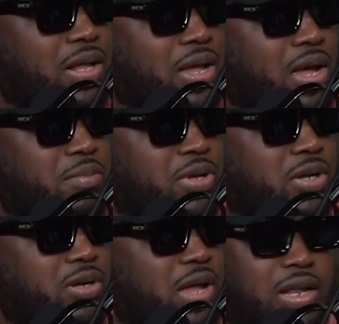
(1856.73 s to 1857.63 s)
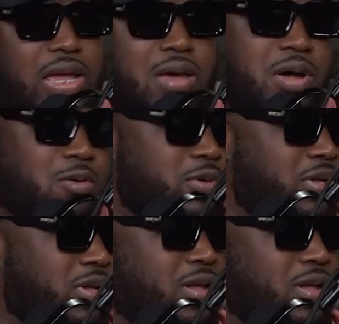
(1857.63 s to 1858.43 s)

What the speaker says: Like, I'm good. I didn't got my.